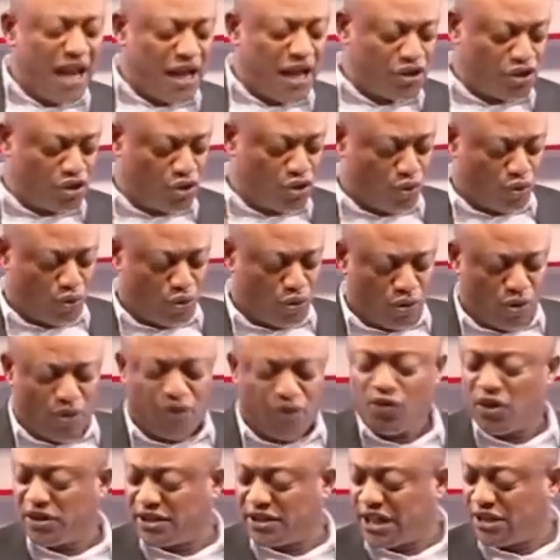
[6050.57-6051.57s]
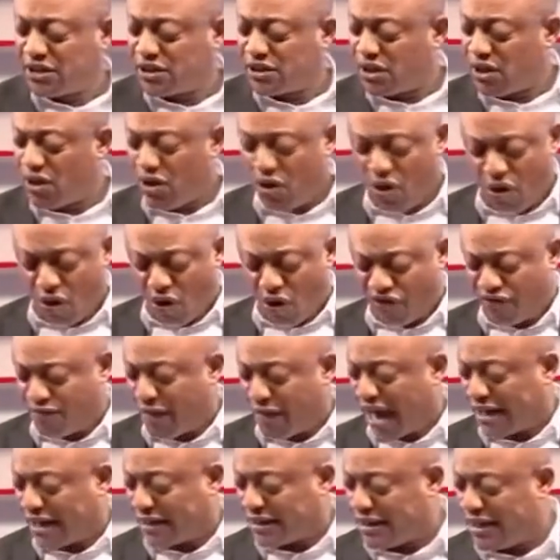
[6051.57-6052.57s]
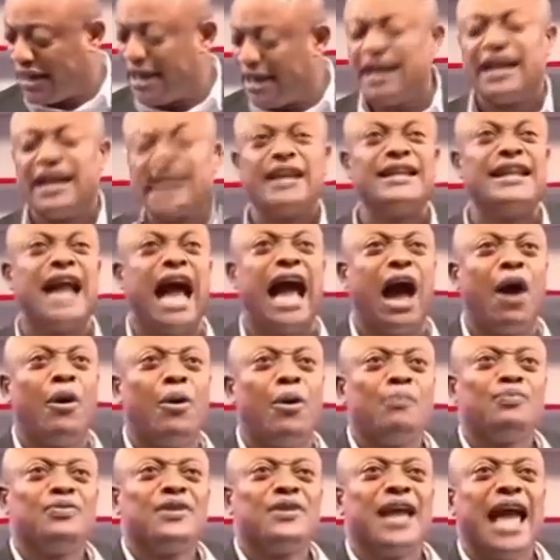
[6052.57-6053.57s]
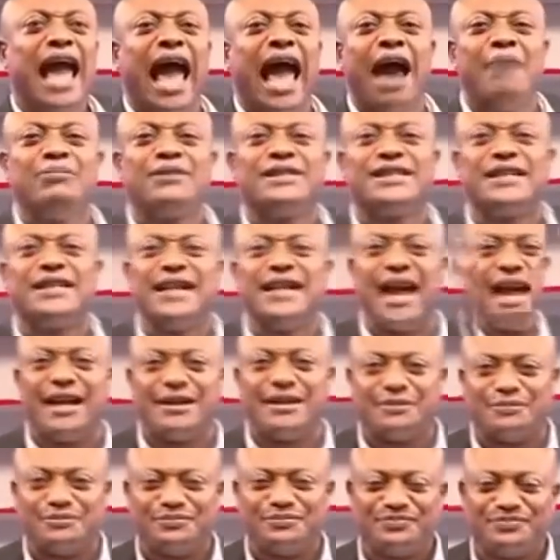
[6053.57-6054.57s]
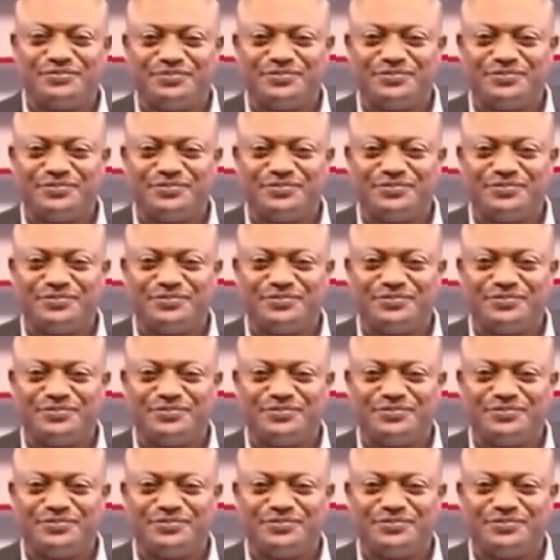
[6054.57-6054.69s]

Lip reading: bless you for change of mind. Now, MTN,